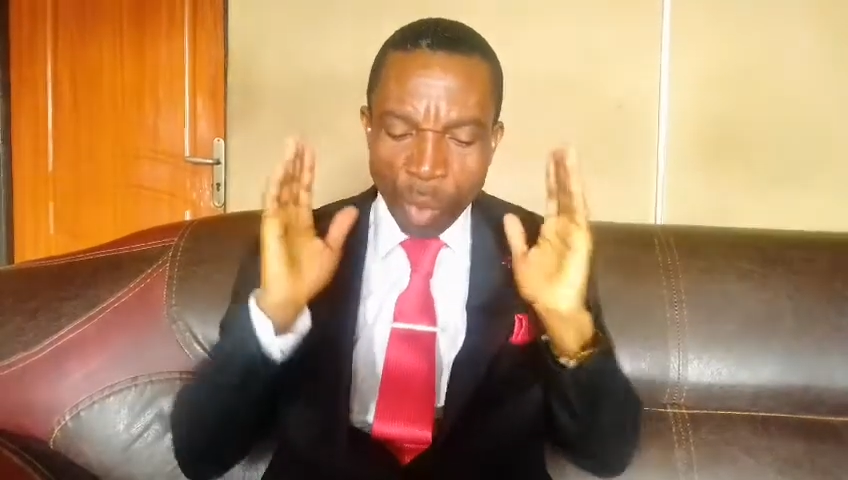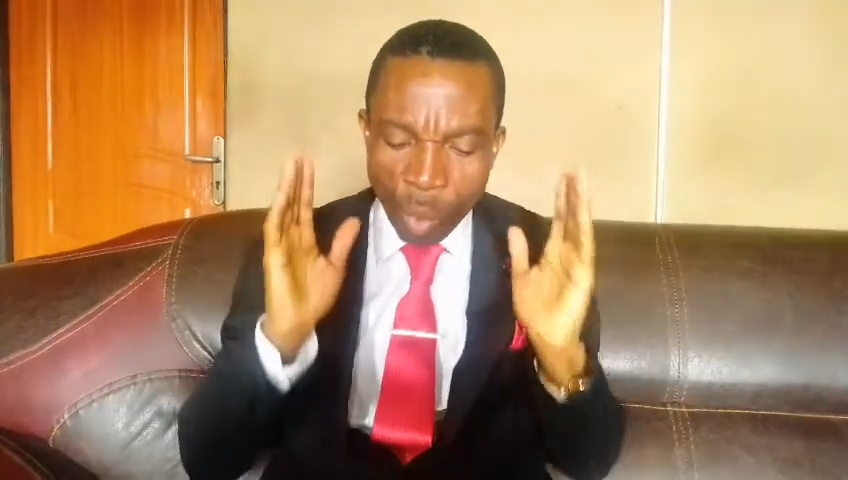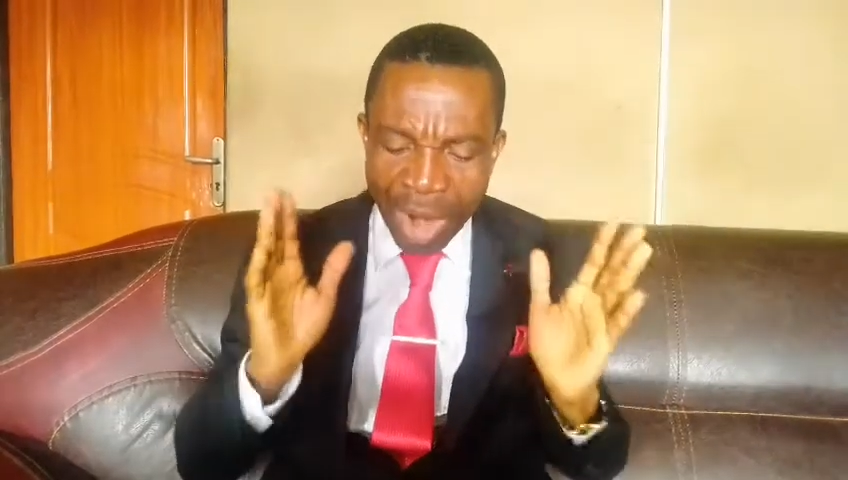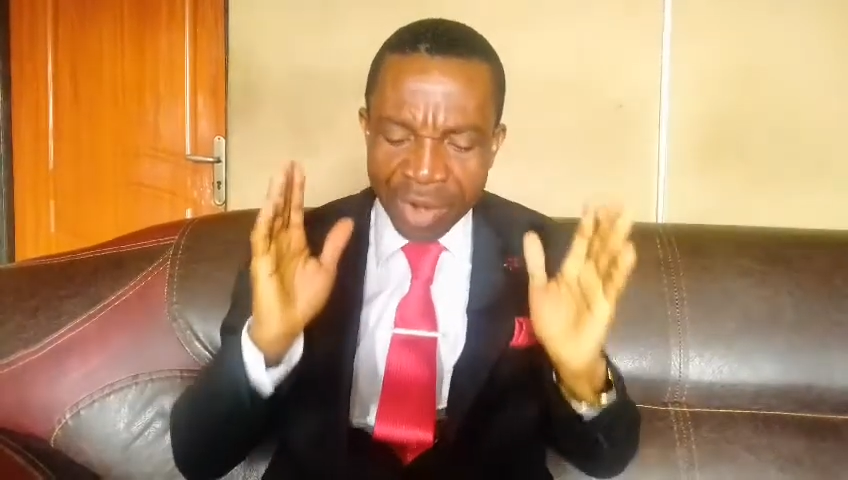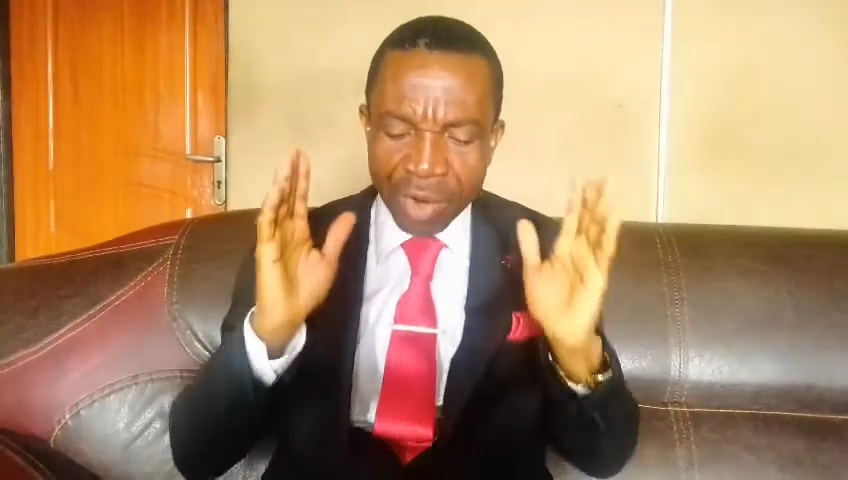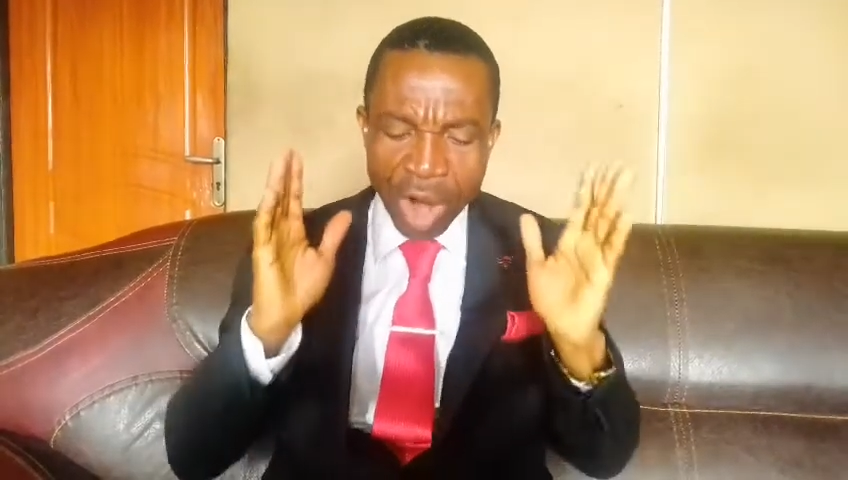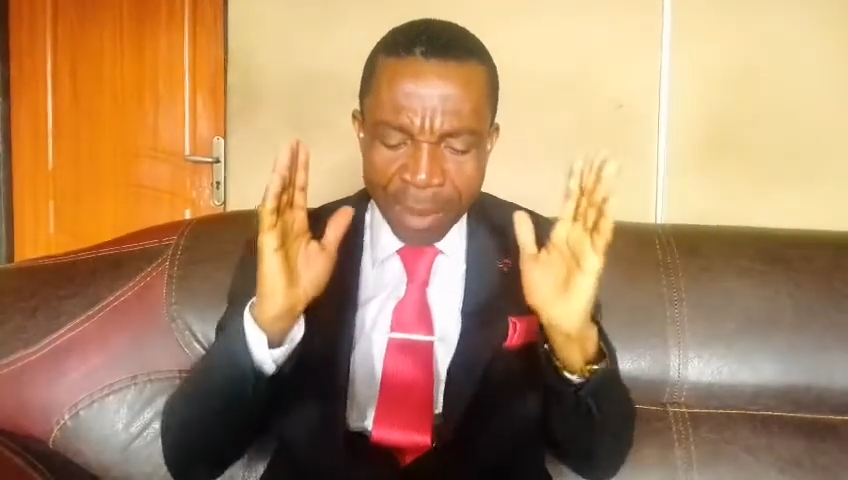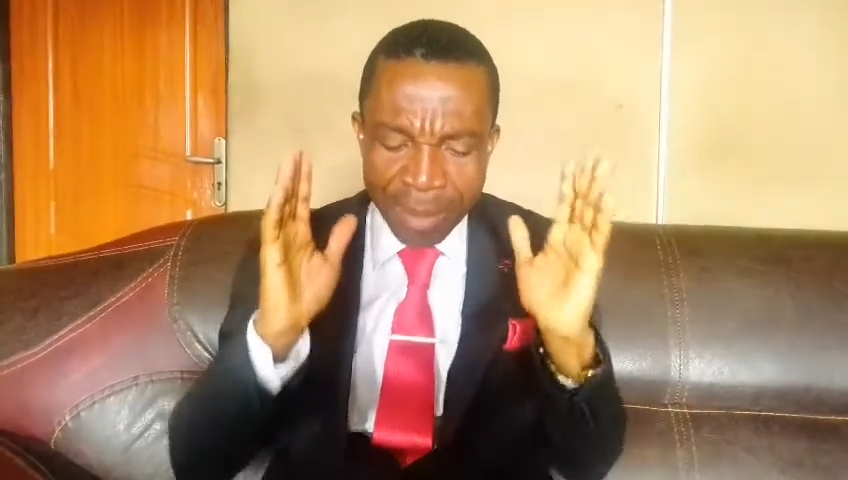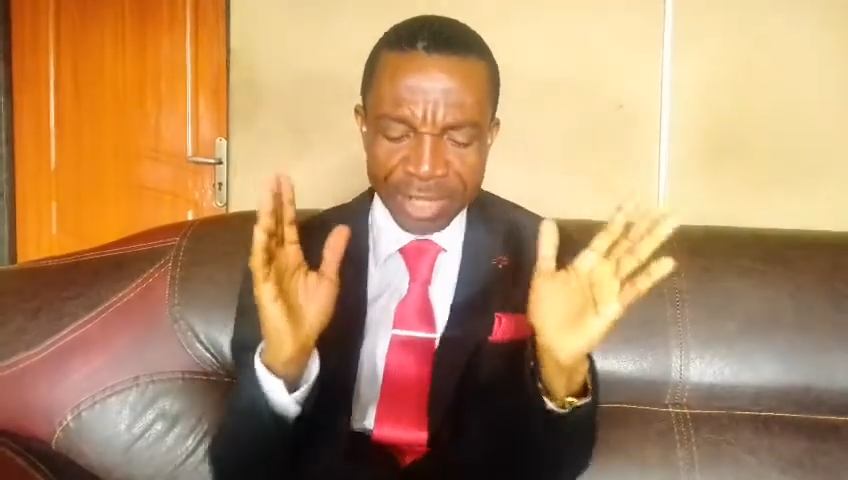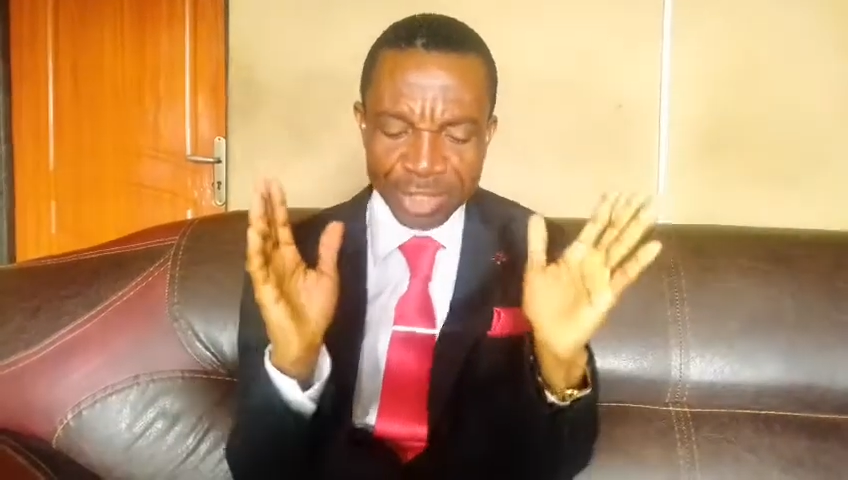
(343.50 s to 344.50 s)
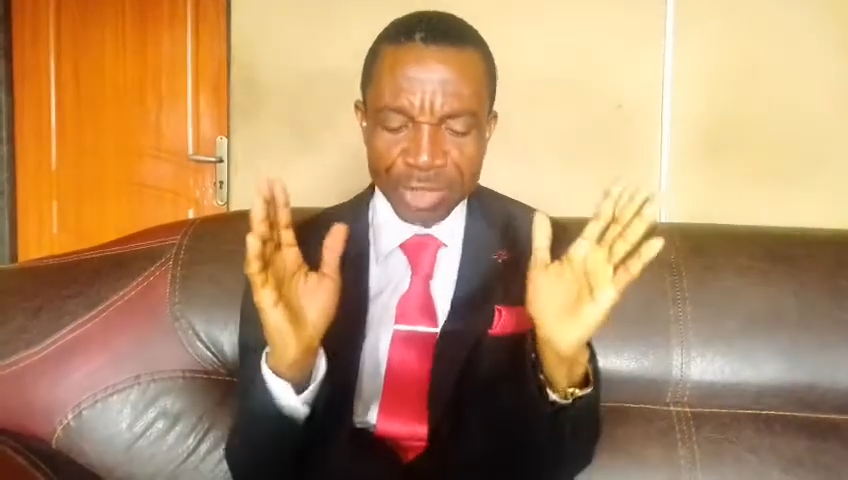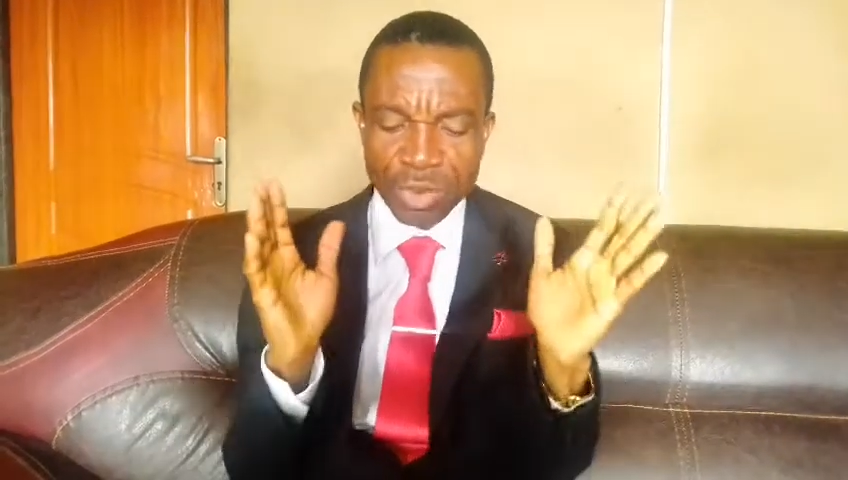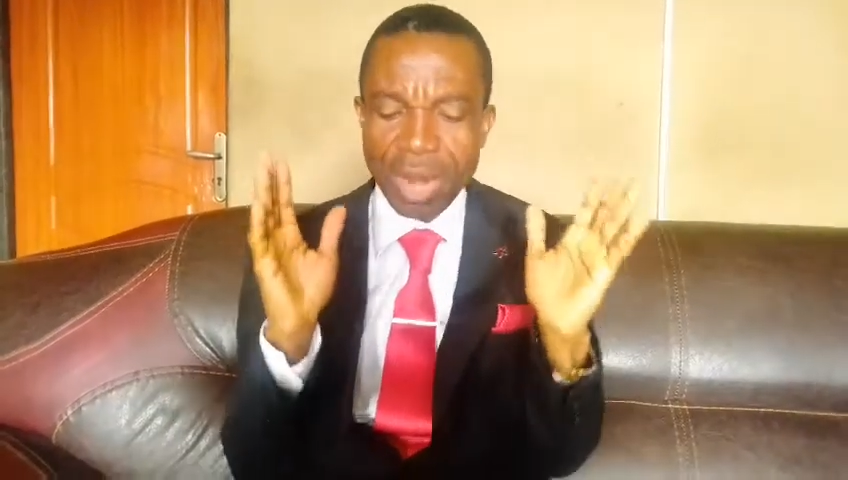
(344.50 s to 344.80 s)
When God makes you